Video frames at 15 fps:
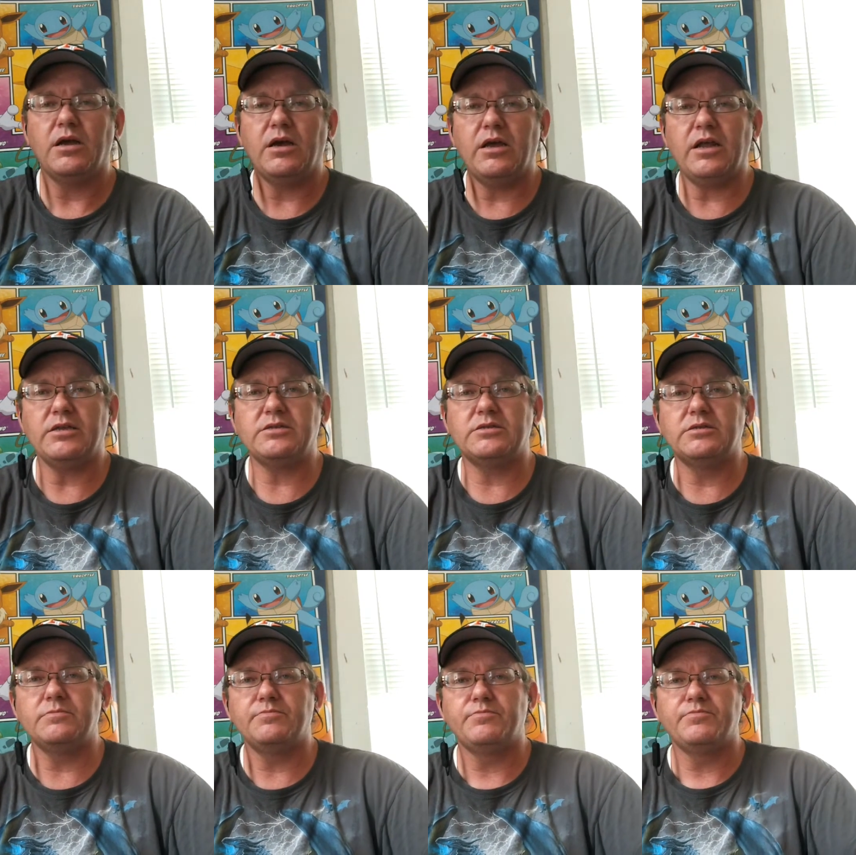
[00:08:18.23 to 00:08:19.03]
And I
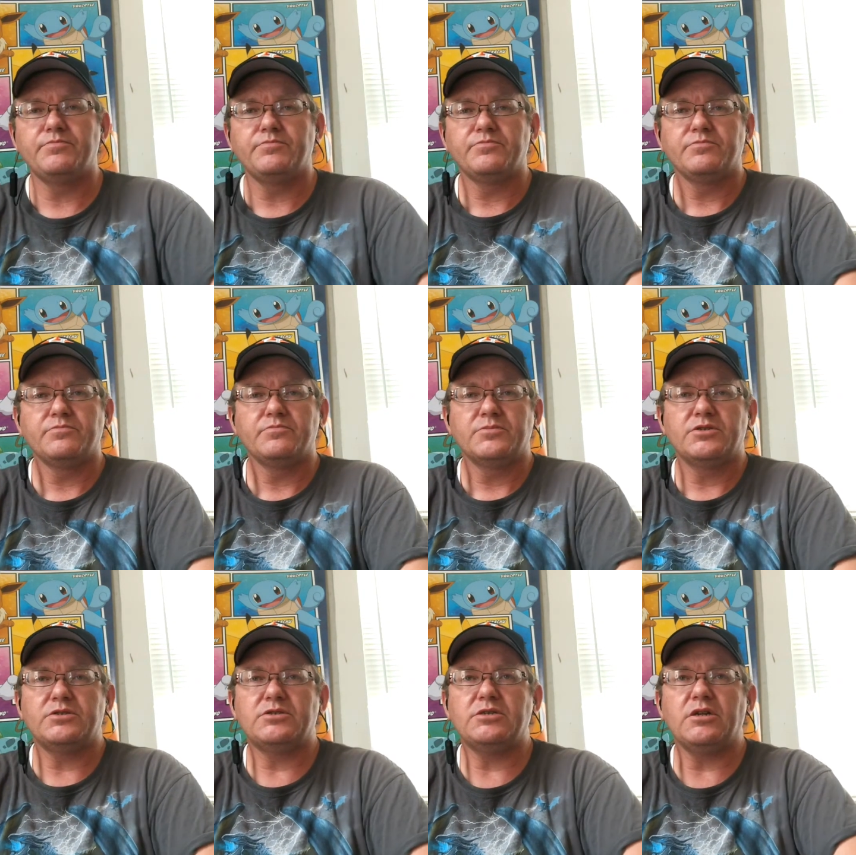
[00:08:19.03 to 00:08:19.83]

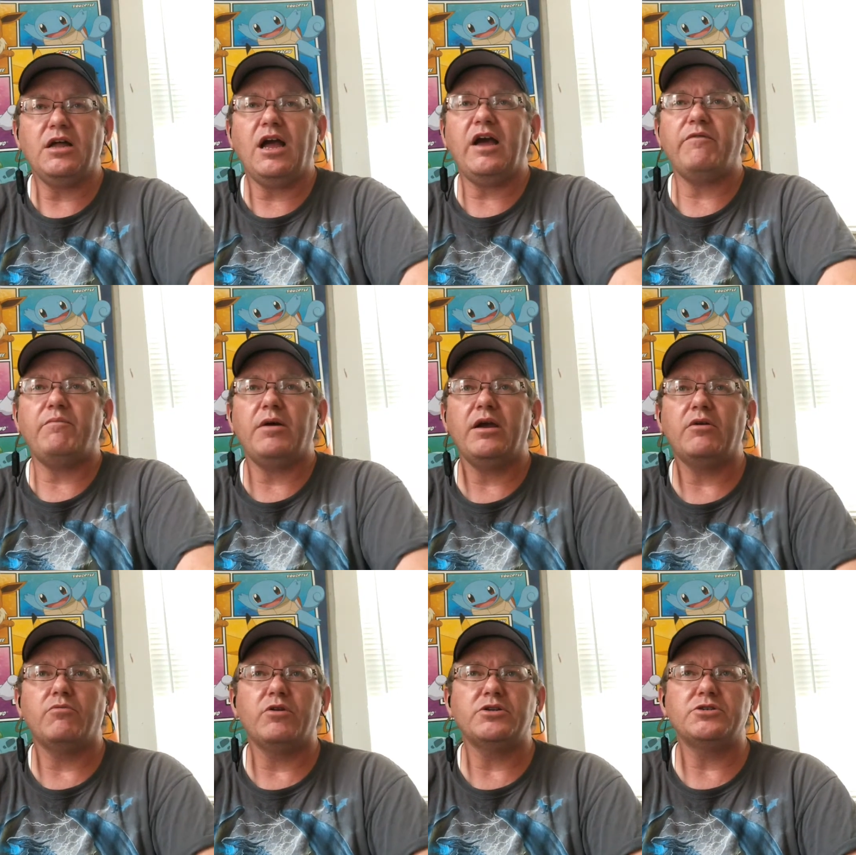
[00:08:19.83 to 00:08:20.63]
still have my
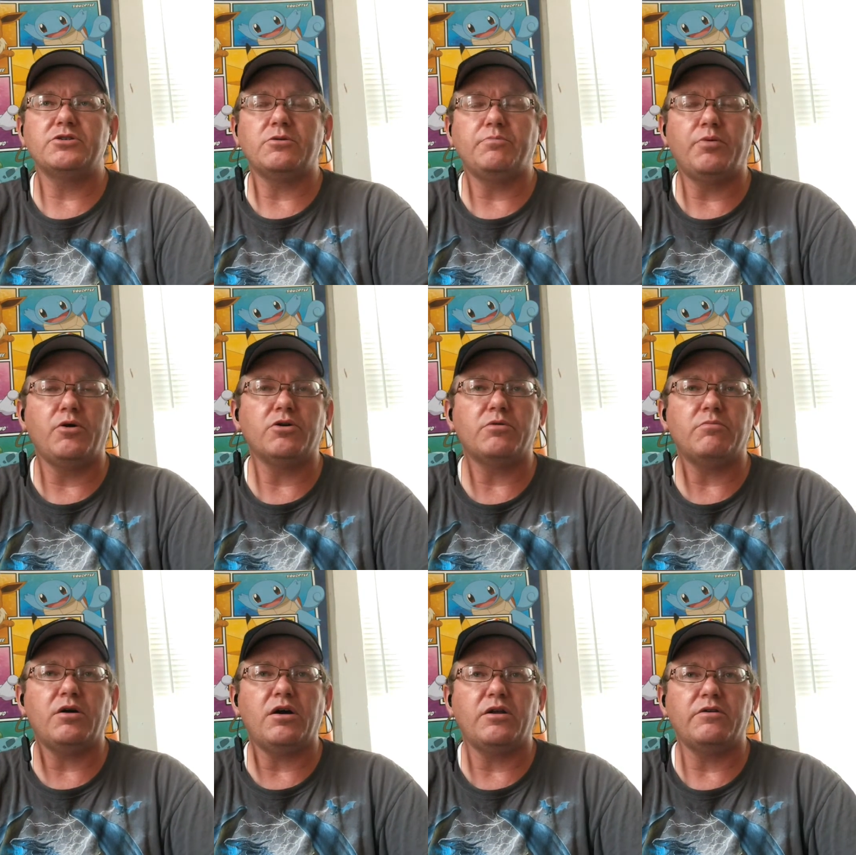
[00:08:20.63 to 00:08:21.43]
original
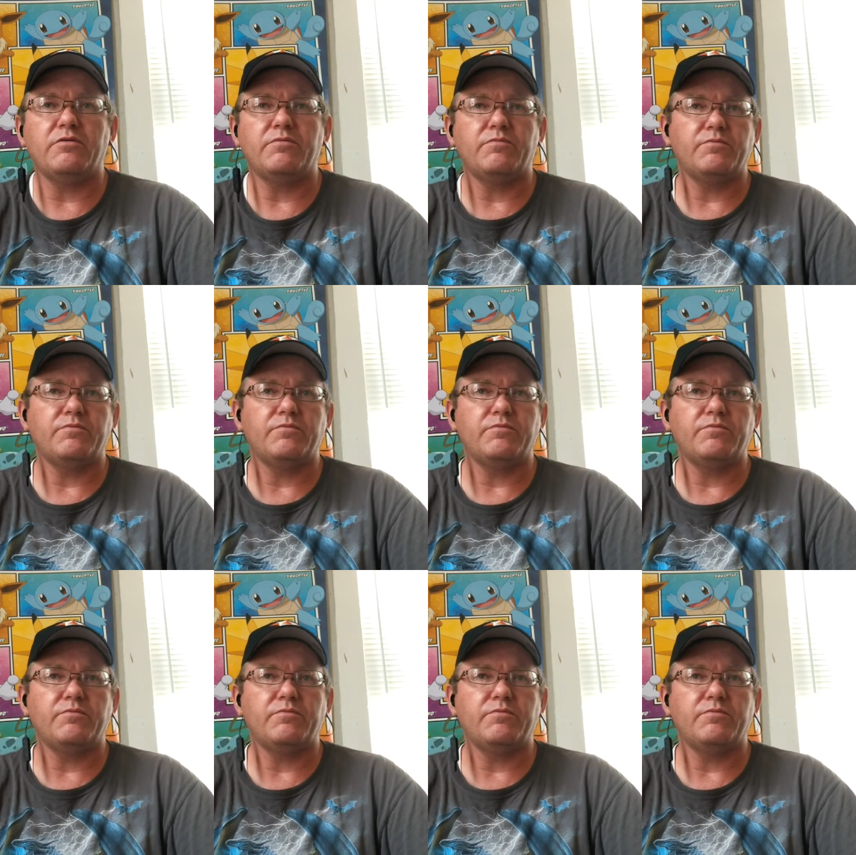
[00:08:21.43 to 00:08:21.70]
Pokemon